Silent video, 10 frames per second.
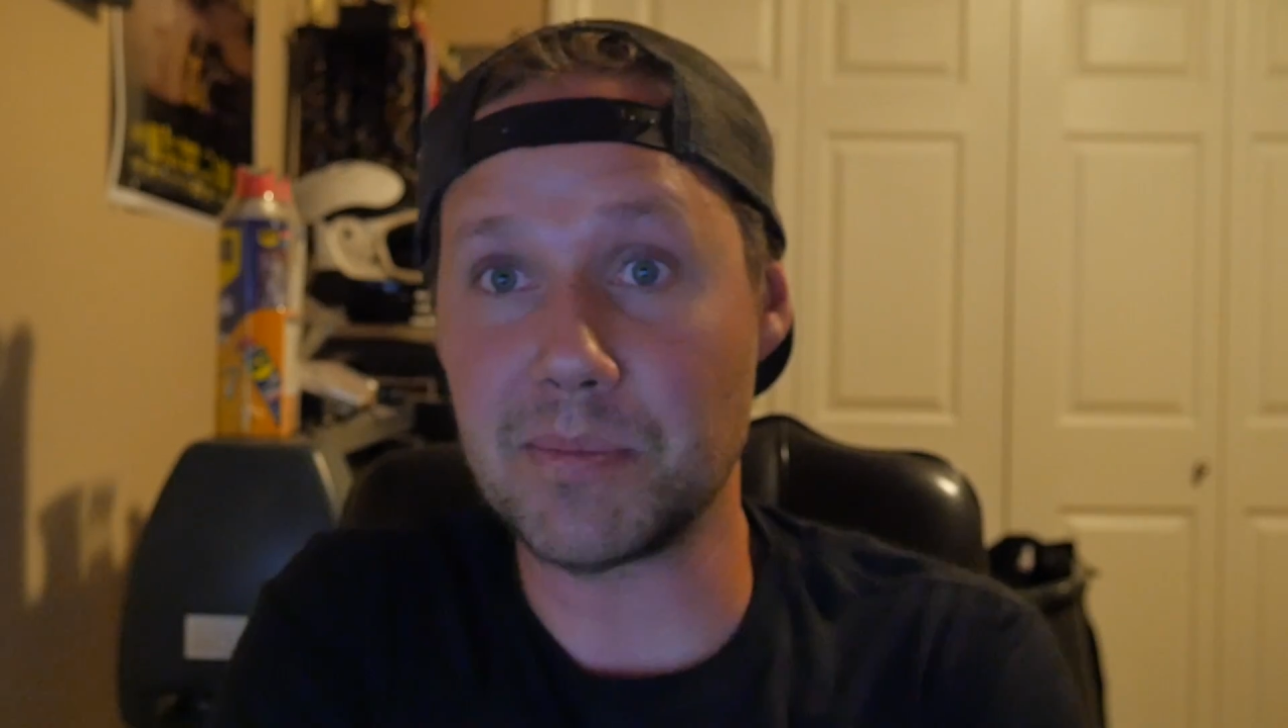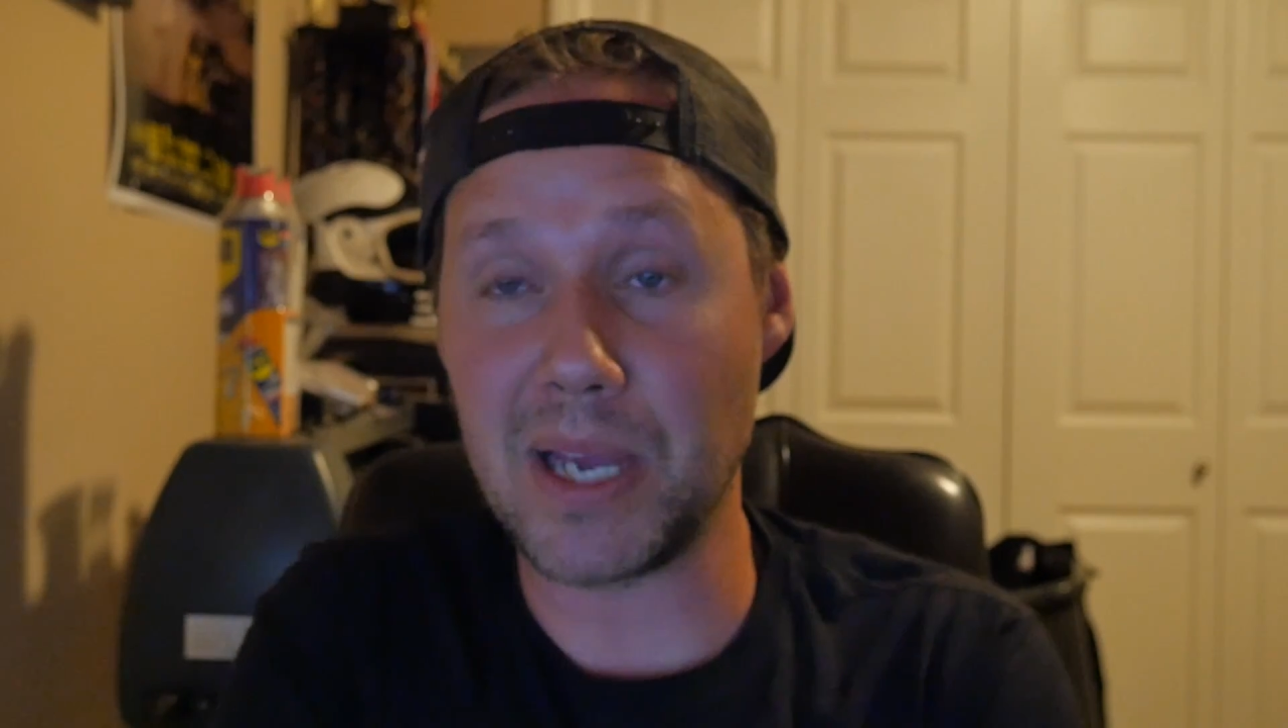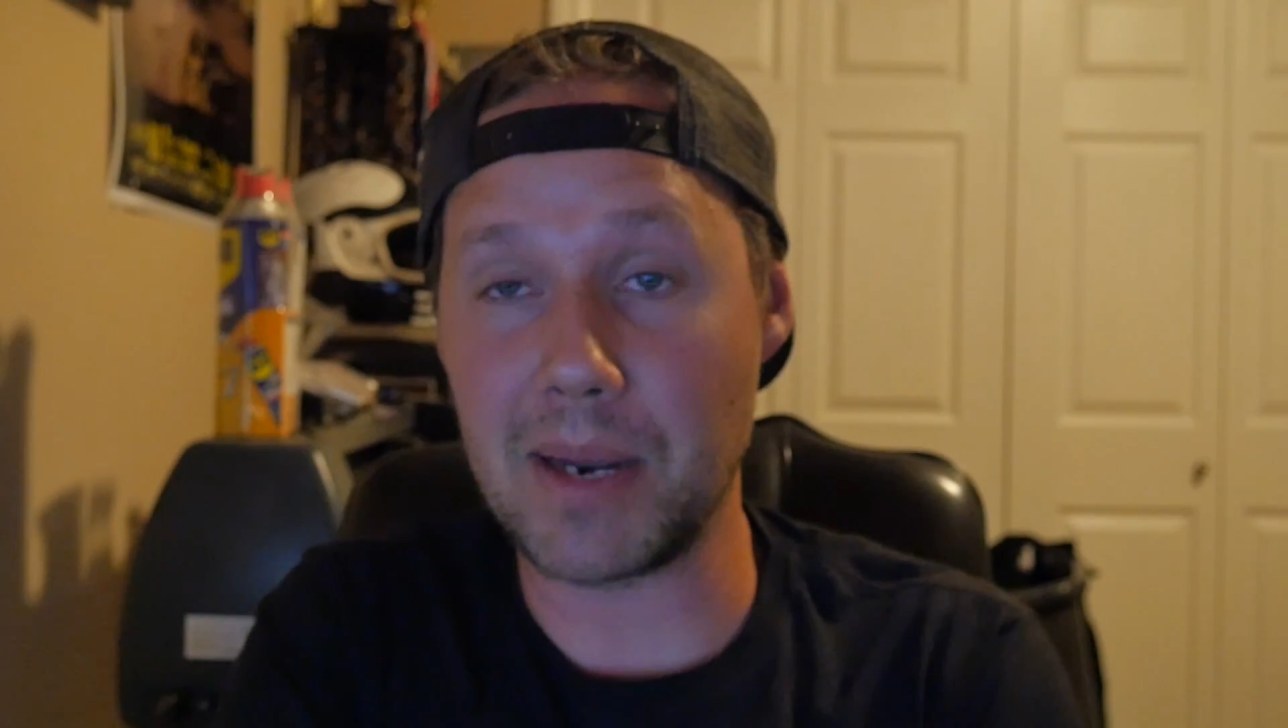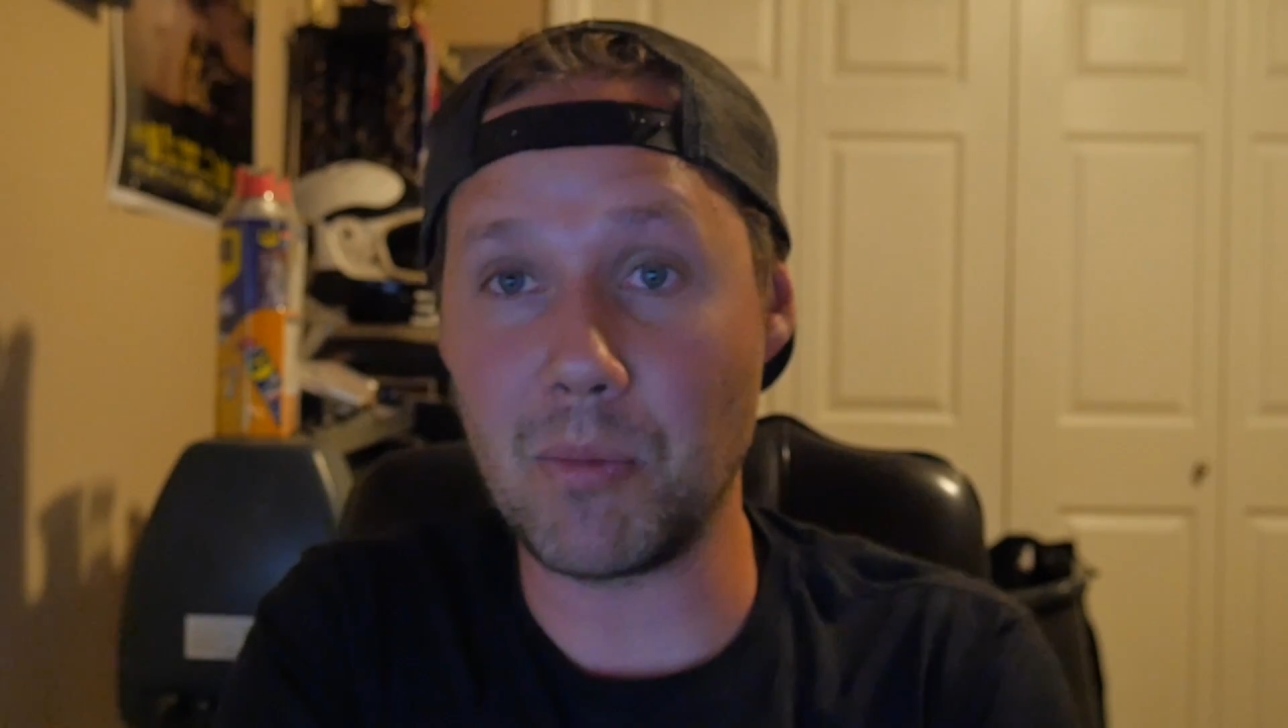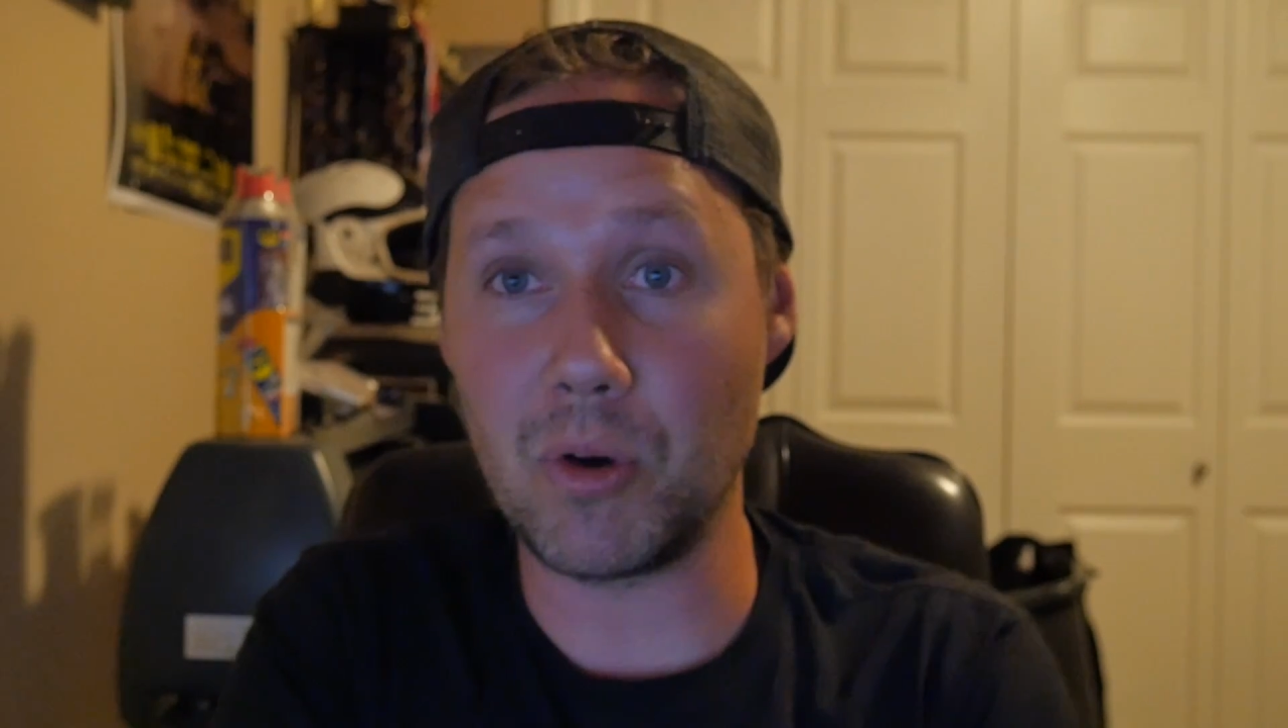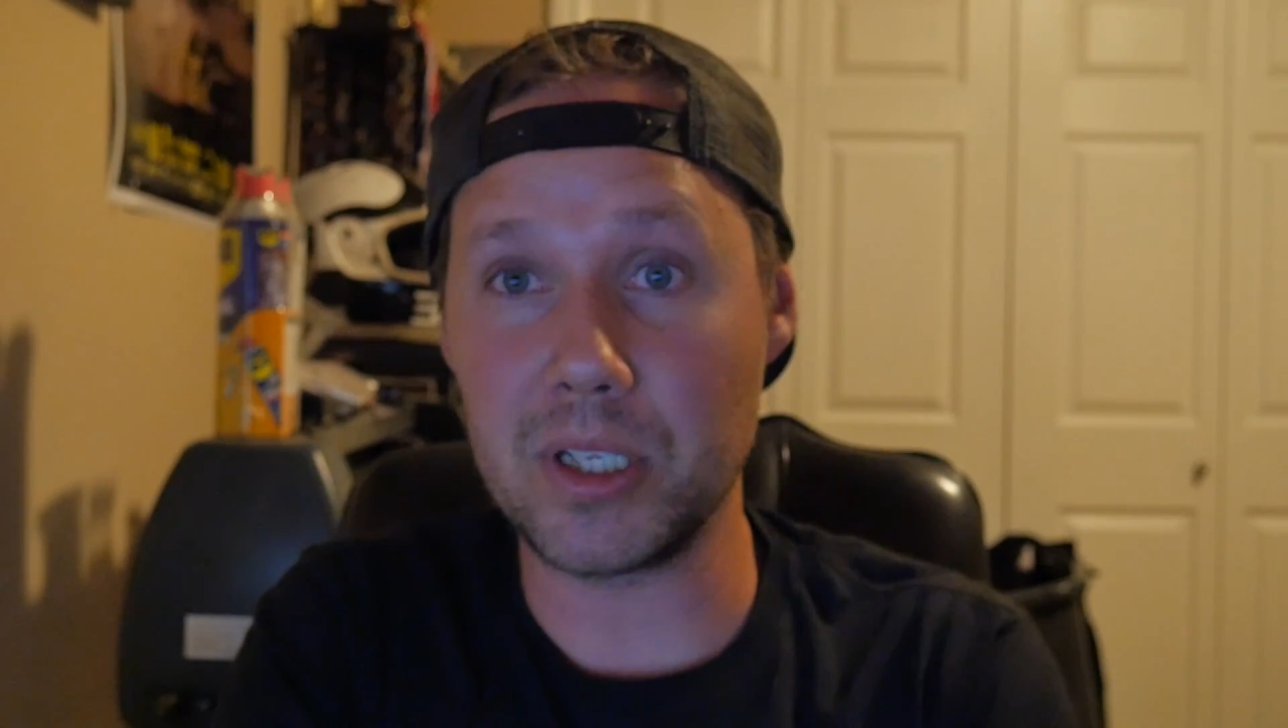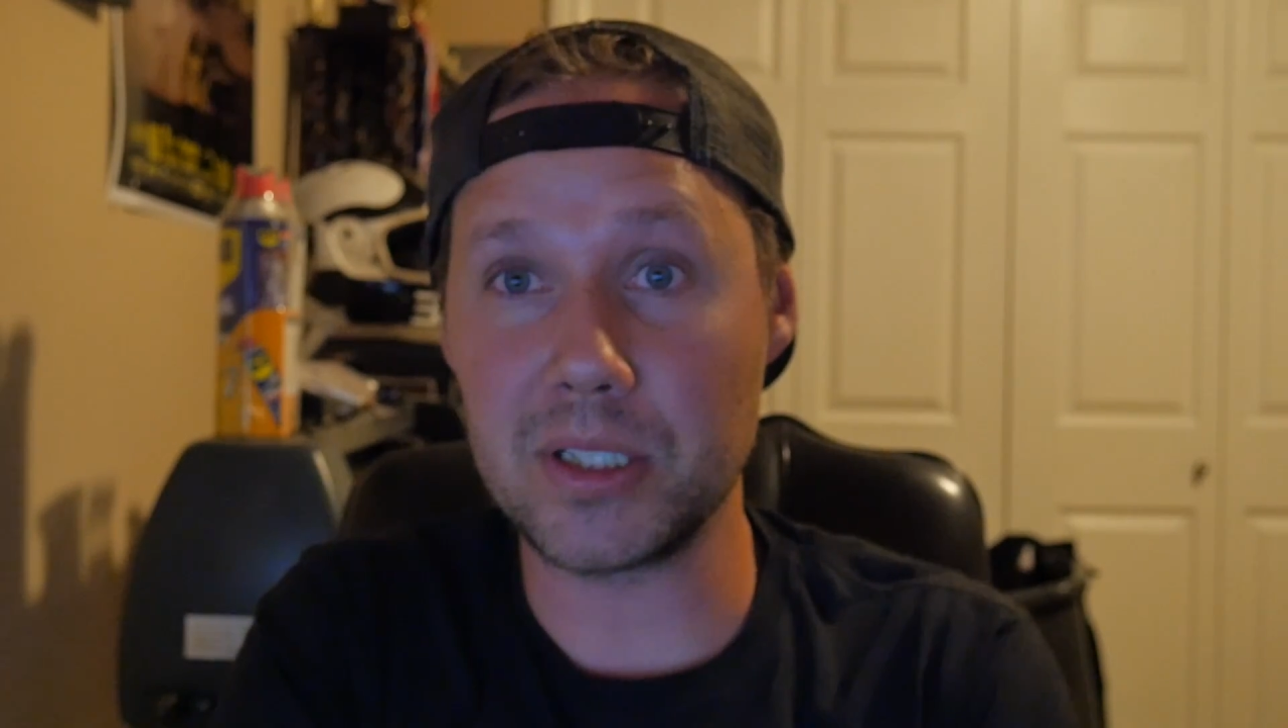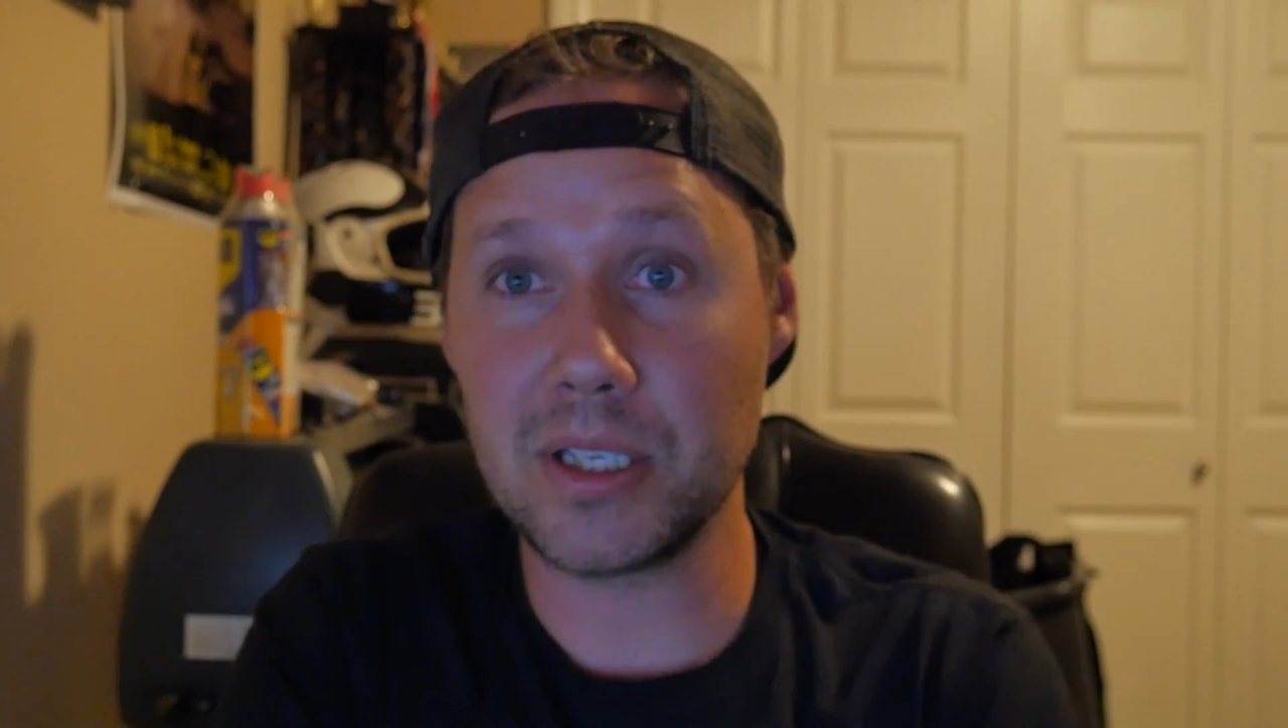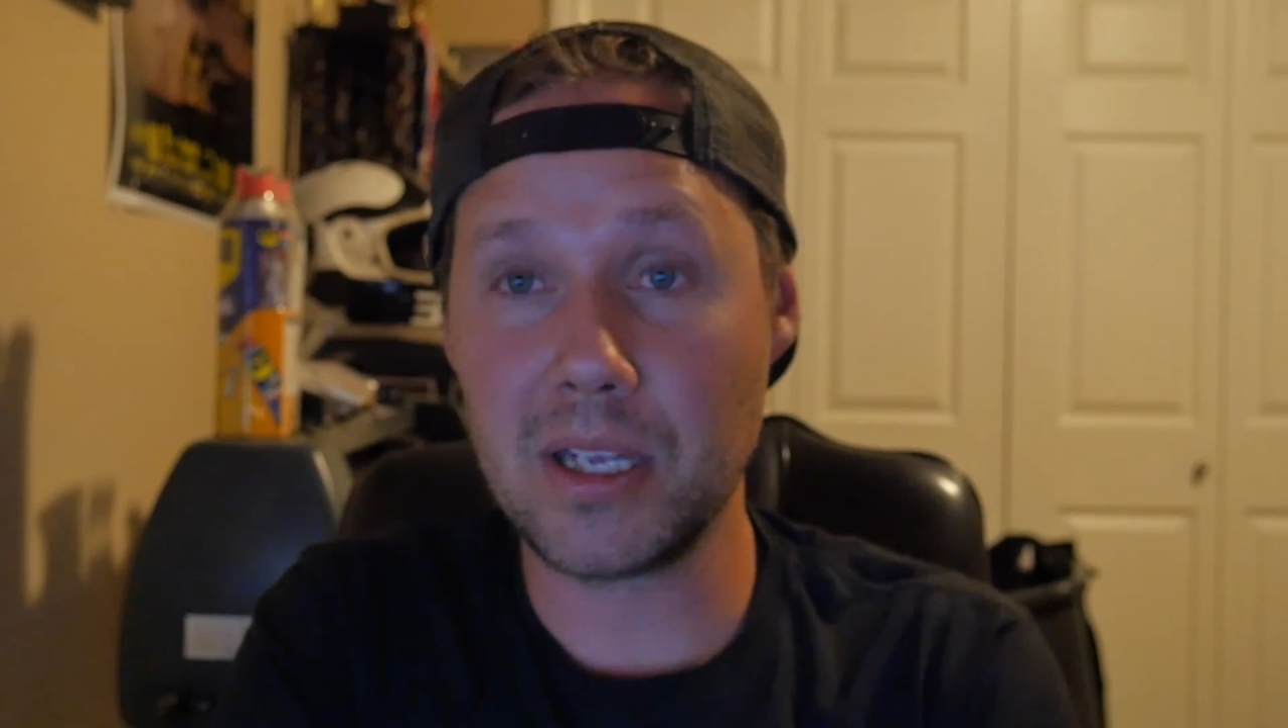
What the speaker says: bad boys.